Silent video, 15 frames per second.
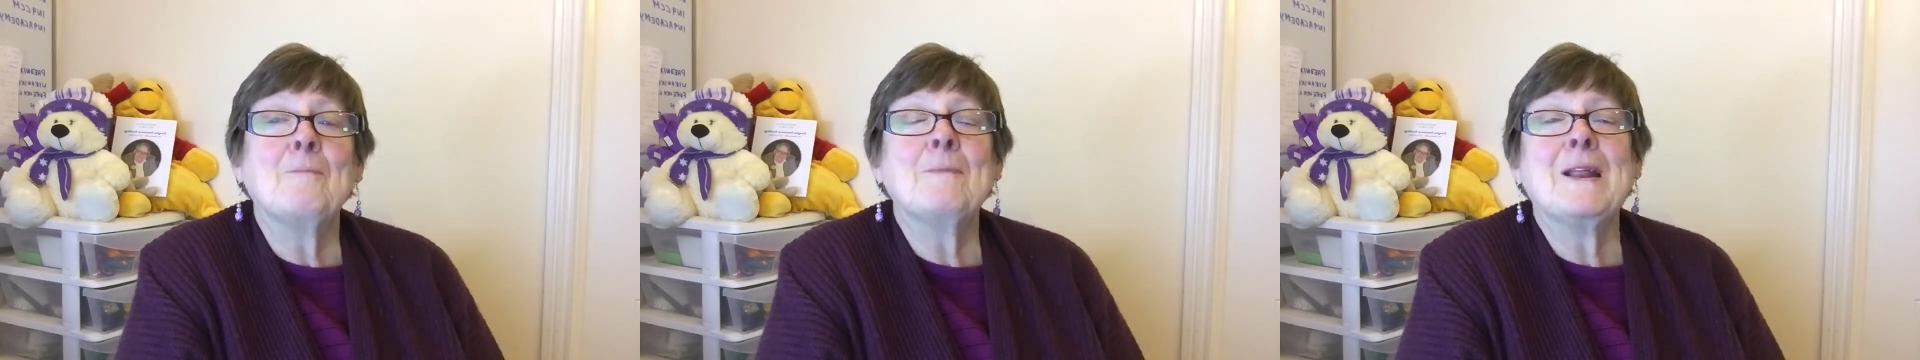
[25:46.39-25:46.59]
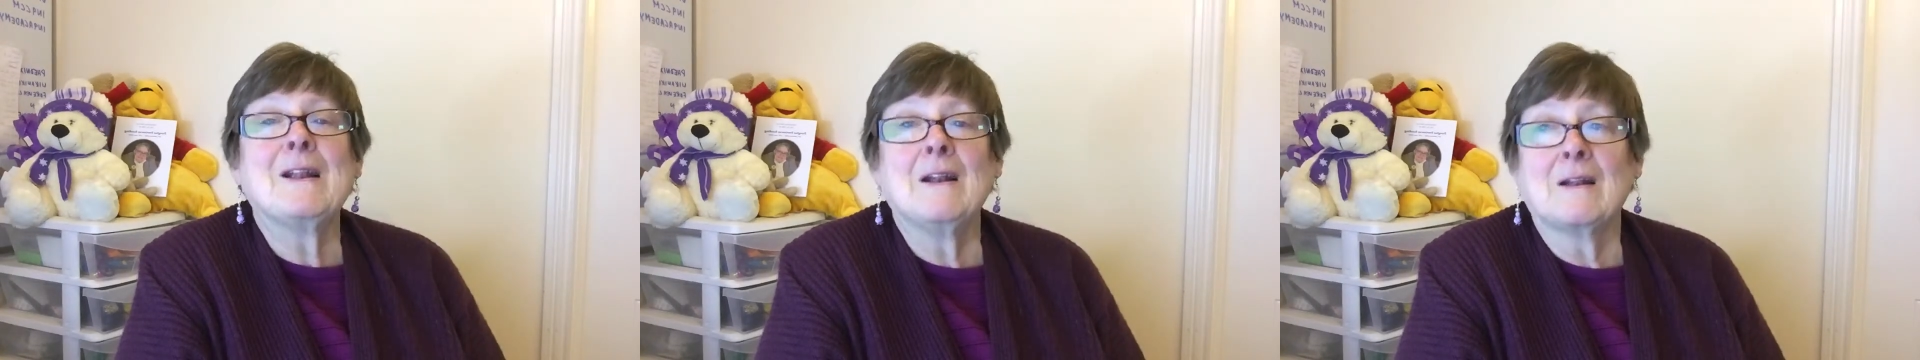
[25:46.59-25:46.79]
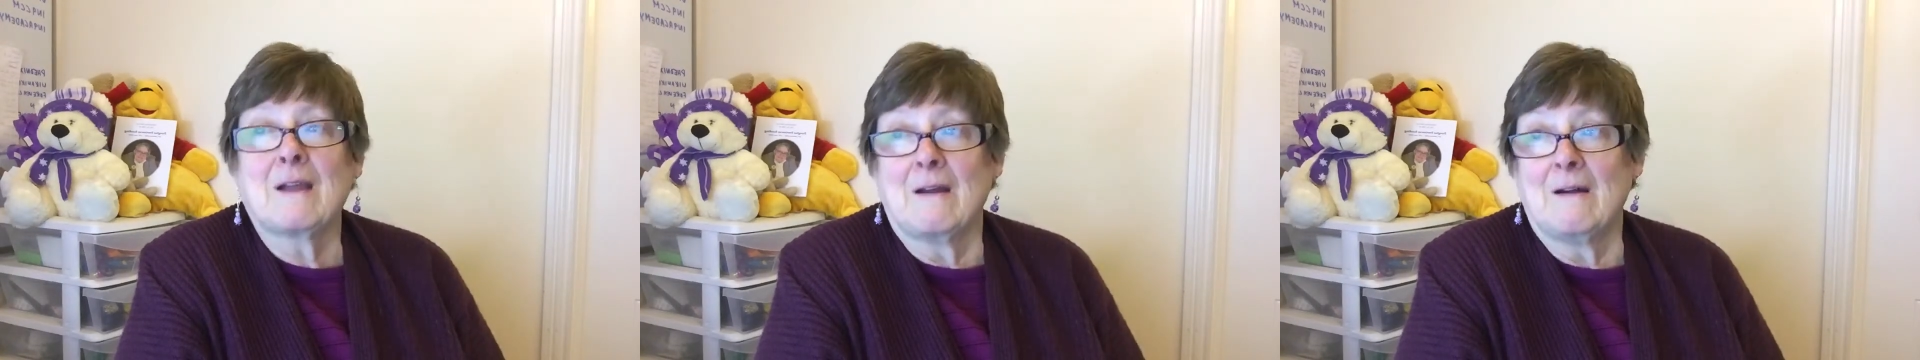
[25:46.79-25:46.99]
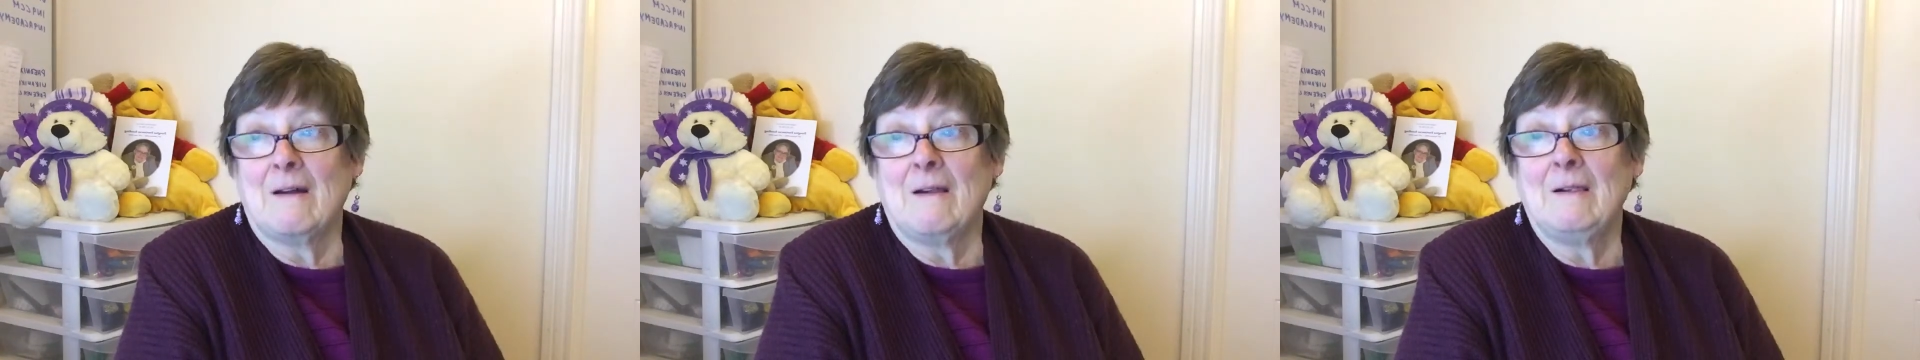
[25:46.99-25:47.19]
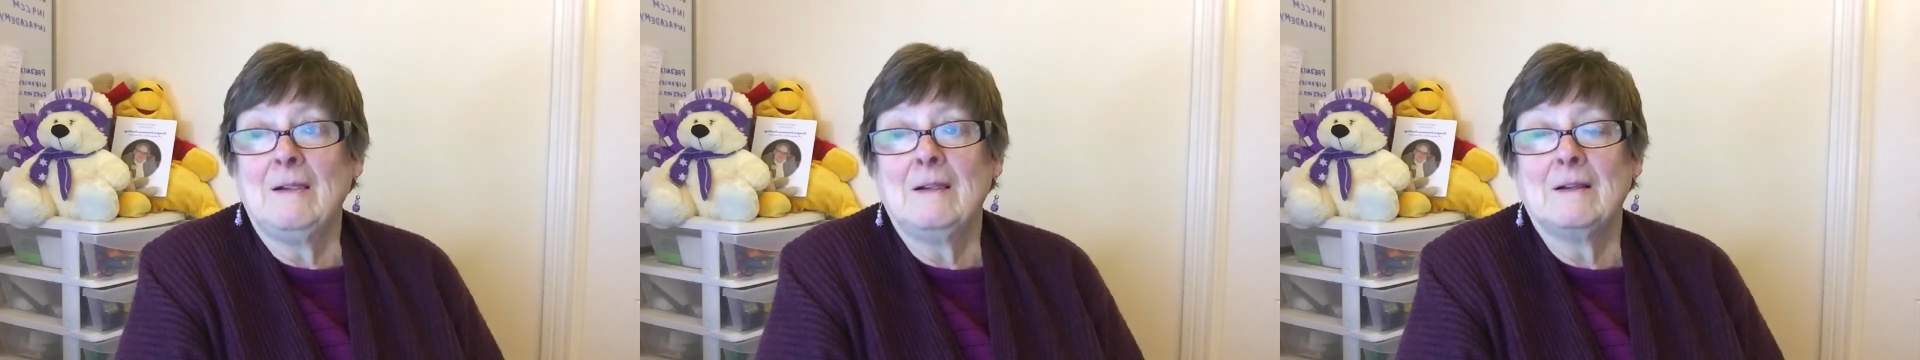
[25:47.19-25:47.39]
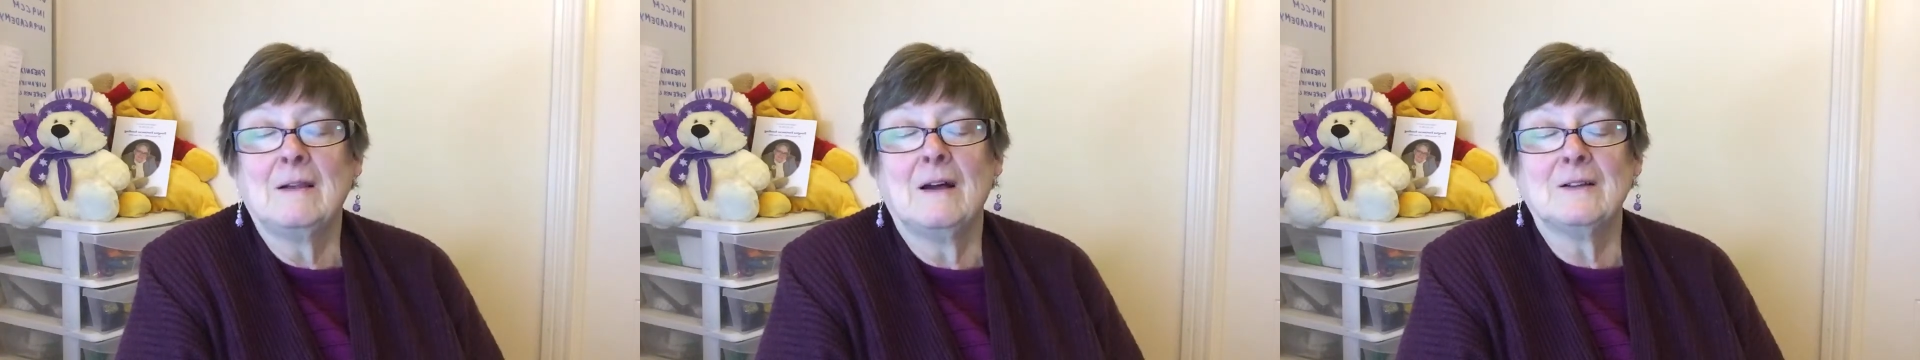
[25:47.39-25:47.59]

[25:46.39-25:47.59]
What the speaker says: middle girl,